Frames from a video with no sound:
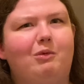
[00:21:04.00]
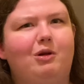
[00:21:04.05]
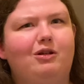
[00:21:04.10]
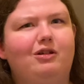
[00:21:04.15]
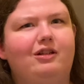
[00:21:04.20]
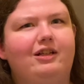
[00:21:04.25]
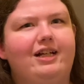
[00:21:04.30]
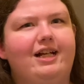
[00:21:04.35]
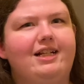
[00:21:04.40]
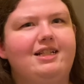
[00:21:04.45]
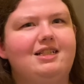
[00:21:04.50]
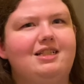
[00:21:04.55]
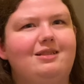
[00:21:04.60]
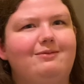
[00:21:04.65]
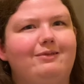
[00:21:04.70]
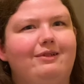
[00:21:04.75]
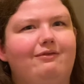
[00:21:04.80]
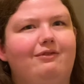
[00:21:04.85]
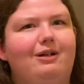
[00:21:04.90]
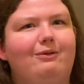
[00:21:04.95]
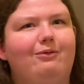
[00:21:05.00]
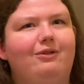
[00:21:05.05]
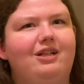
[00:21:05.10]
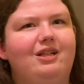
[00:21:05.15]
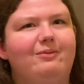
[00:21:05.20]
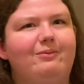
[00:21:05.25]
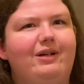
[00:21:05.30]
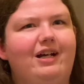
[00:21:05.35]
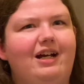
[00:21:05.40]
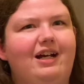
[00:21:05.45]
cleanse before I put it in the
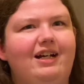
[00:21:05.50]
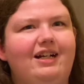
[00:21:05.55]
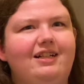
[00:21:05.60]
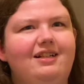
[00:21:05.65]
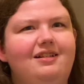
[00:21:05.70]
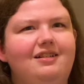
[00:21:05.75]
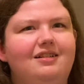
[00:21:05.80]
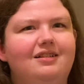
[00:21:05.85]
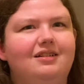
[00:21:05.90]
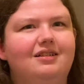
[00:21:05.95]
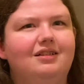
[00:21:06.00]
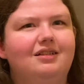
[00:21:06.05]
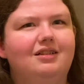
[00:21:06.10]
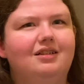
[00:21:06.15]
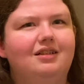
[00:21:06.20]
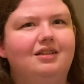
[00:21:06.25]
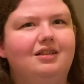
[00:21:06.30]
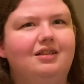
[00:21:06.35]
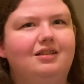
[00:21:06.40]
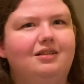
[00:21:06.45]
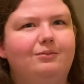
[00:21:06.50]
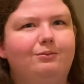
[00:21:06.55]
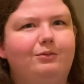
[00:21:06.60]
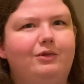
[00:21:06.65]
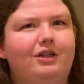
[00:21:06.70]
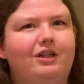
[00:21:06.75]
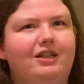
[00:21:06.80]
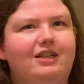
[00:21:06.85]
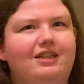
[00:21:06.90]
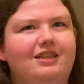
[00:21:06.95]
bag.
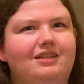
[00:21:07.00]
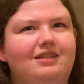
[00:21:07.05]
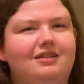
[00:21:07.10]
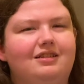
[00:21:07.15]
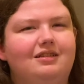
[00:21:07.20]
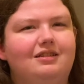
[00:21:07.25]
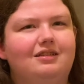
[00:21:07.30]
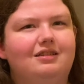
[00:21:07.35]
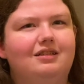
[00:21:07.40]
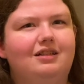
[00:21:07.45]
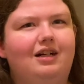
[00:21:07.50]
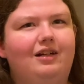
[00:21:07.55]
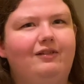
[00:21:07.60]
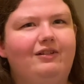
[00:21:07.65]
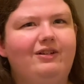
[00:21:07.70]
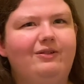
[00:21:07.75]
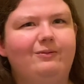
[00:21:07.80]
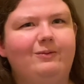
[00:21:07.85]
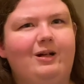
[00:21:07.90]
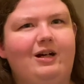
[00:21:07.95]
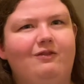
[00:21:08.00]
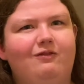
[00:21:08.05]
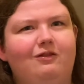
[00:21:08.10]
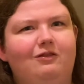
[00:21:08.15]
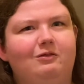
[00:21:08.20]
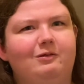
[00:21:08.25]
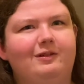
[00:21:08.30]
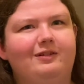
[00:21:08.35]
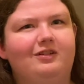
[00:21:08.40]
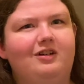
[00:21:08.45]
But I'll leave them out for a
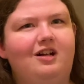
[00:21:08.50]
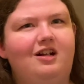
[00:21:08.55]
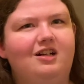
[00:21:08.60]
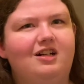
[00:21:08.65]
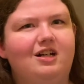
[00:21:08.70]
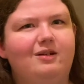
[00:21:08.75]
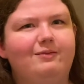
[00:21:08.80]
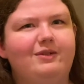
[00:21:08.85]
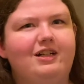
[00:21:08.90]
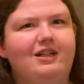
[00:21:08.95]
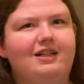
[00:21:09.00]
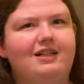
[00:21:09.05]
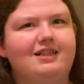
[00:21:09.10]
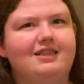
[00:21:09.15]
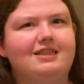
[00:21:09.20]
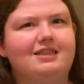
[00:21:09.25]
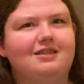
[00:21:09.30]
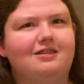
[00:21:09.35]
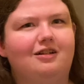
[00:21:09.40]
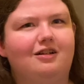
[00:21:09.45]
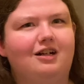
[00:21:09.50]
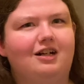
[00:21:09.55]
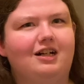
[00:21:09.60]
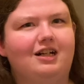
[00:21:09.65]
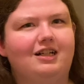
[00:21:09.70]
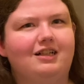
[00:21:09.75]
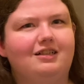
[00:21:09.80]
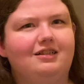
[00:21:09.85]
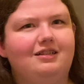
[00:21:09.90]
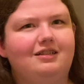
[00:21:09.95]
little longer because
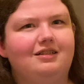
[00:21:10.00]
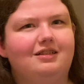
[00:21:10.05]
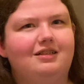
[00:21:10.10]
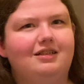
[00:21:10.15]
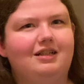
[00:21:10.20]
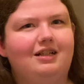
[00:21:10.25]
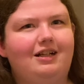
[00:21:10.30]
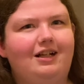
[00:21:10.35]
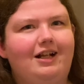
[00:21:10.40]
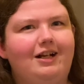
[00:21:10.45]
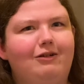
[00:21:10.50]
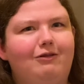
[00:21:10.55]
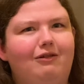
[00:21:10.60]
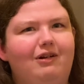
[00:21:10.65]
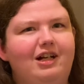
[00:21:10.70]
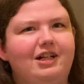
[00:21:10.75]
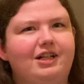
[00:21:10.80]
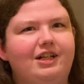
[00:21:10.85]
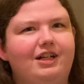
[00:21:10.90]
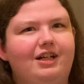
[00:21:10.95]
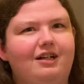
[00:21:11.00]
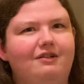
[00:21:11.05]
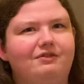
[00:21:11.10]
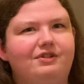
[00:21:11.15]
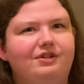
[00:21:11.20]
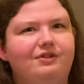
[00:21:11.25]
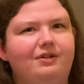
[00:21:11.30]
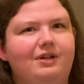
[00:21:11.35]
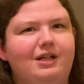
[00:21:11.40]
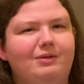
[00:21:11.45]
Lauren had a cool idea of
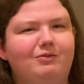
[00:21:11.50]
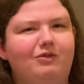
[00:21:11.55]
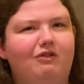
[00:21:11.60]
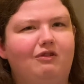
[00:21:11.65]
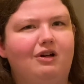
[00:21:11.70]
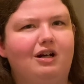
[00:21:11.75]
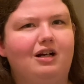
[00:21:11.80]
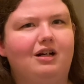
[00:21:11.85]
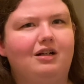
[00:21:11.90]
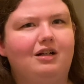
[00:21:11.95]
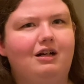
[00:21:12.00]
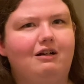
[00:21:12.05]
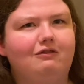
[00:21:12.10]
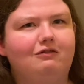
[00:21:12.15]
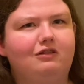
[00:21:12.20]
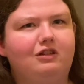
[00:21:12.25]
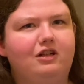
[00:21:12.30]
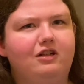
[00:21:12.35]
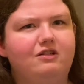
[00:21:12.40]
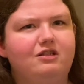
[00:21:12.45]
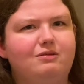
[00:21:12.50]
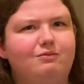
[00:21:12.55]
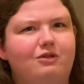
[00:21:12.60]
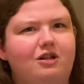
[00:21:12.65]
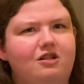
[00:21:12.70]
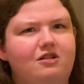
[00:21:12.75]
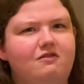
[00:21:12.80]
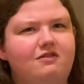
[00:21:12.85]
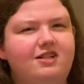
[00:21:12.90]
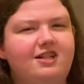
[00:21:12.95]
doing a more up close
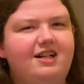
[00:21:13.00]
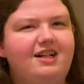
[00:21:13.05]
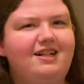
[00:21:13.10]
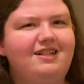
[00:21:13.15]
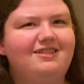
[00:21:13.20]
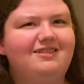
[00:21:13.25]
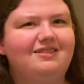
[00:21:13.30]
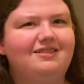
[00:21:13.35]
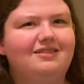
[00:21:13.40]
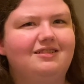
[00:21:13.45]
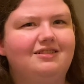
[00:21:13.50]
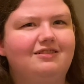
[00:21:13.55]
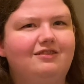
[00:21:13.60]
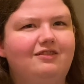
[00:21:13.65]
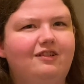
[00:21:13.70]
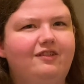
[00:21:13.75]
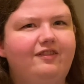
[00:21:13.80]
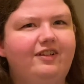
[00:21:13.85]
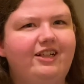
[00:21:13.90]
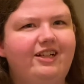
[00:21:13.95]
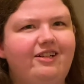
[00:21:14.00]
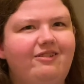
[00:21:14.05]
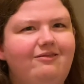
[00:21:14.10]
personal shot for a video,